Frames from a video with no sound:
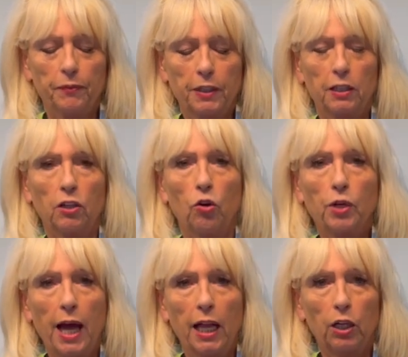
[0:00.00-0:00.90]
low
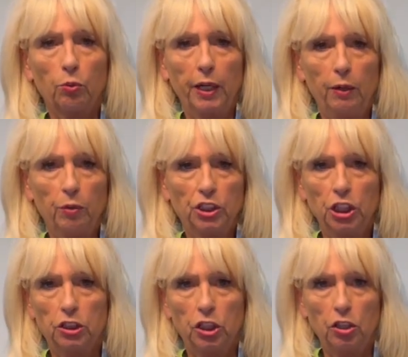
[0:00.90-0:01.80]
calorie with
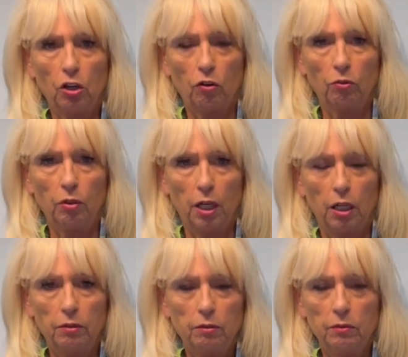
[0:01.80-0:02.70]
just, you
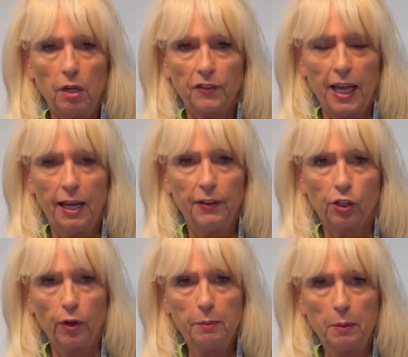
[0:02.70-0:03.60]
know, not the heavy
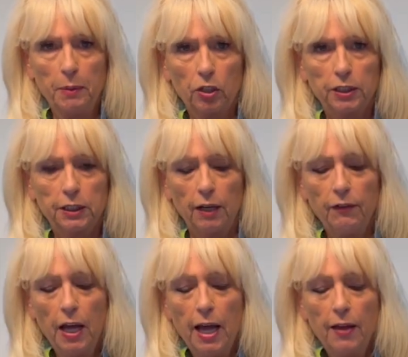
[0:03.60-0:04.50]
cream and milk and stuff,
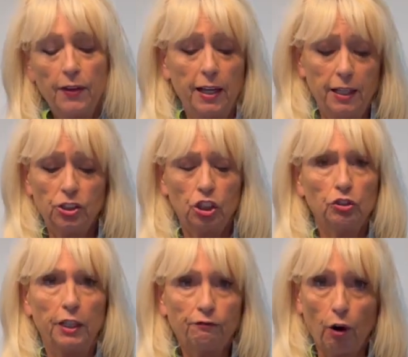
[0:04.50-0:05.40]
it's
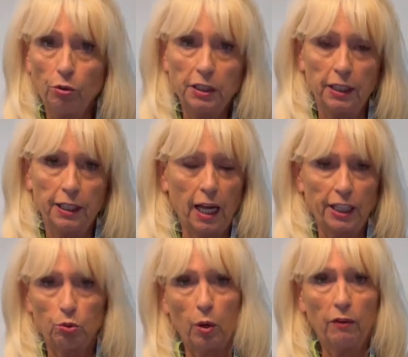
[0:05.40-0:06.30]
usually frozen in like
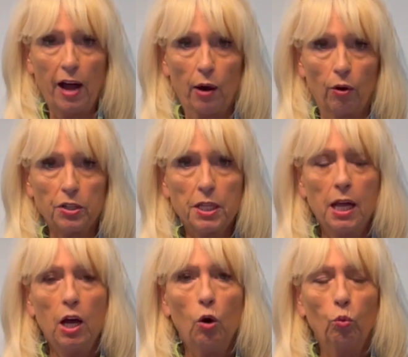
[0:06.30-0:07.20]
12 hours.
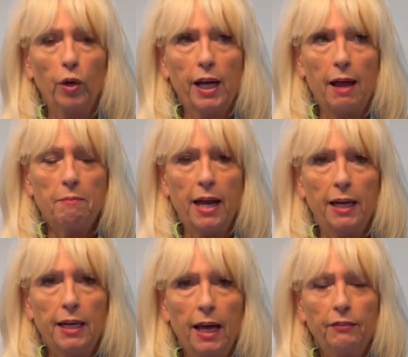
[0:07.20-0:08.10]
When I made
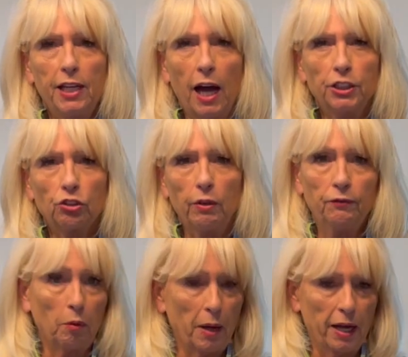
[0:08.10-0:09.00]
heavy ice cream
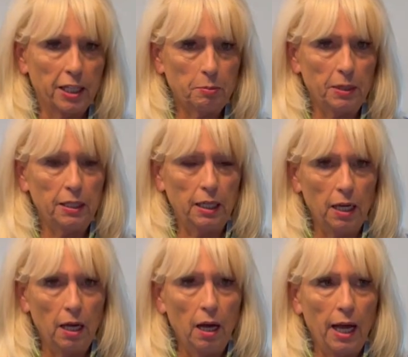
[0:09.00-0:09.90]
for my husband
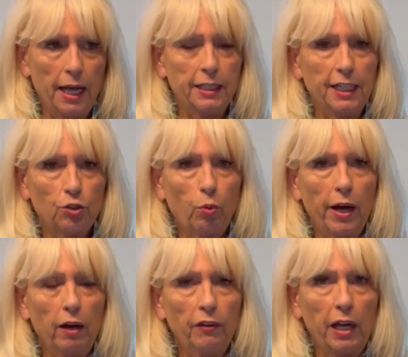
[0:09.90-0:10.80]
and did
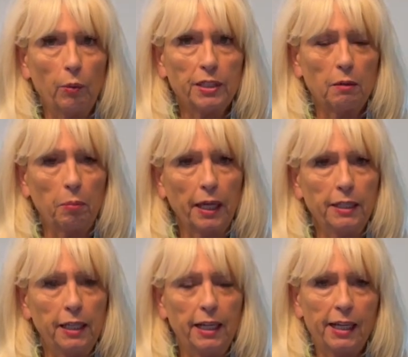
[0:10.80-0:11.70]
12 and I went to blend
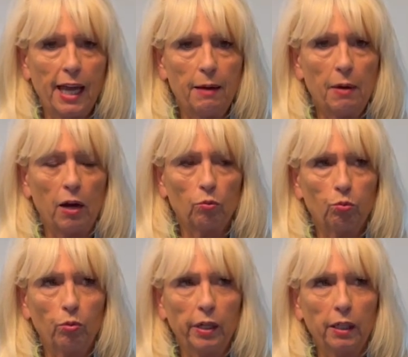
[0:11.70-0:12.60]
it, it came out
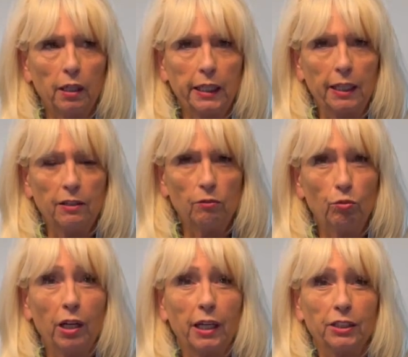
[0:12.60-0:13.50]
really,
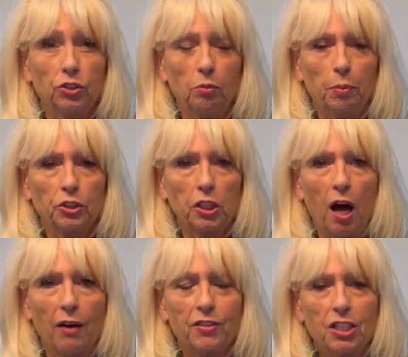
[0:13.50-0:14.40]
really super
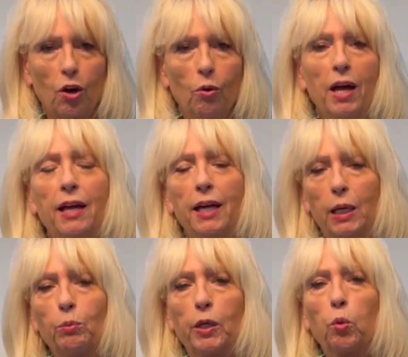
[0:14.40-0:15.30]
soft. So it
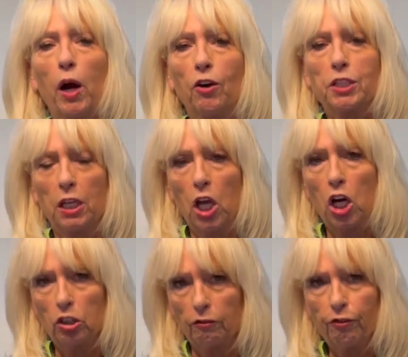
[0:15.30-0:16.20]
requires a
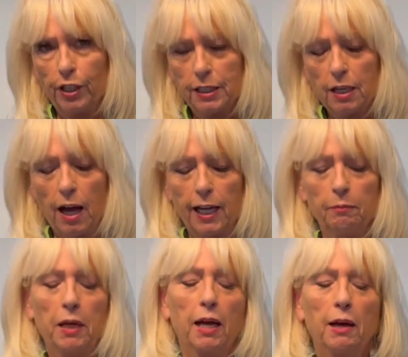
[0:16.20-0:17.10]
longer freeze time.
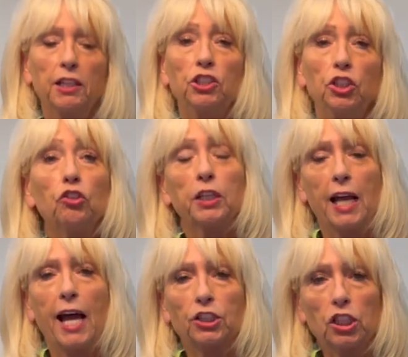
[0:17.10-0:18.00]
You can
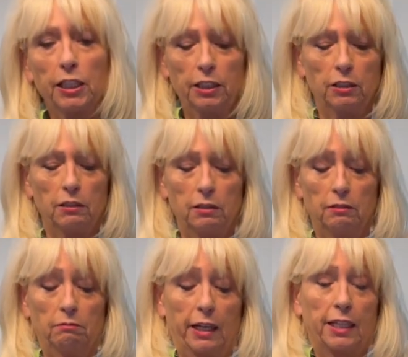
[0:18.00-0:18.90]
actually,
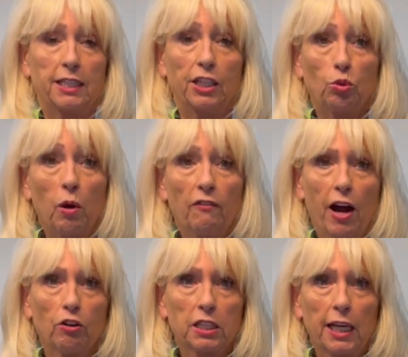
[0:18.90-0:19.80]
like I say, 12
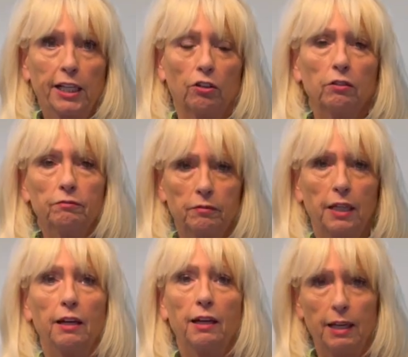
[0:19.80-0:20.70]
hours later,
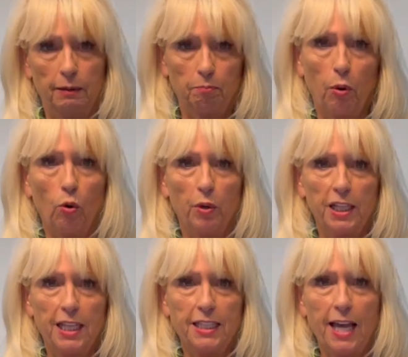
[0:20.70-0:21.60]
pull one of
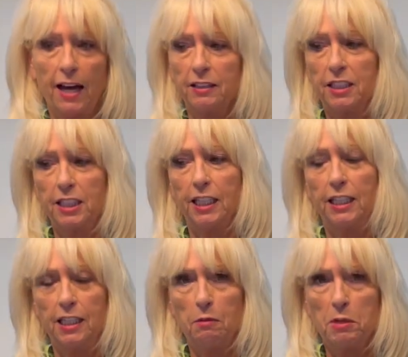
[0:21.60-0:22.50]
these out and stick it
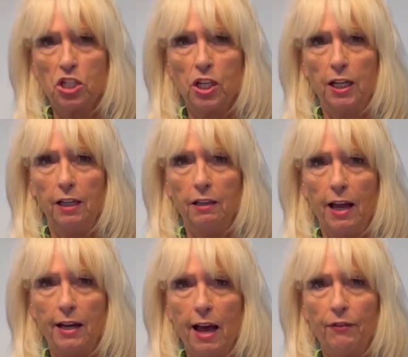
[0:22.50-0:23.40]
in the machine
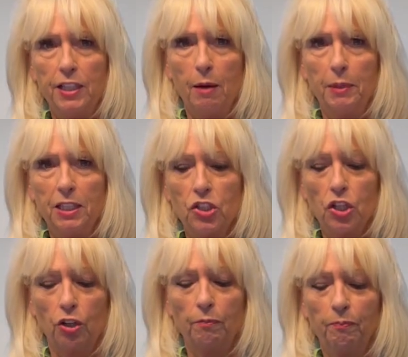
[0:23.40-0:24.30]
and have a yummy dessert.